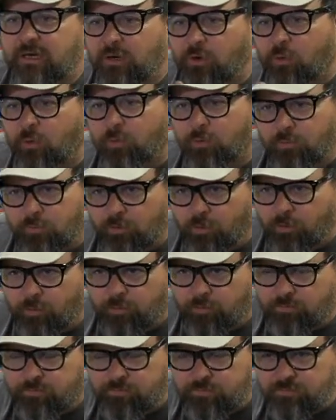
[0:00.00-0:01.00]

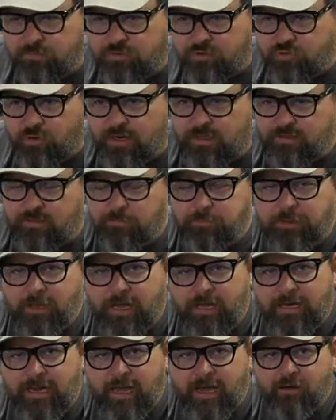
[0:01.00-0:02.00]
or straighten the
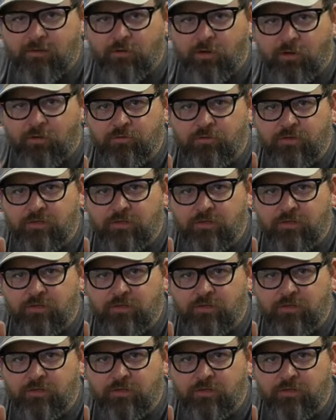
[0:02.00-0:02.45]
plane out on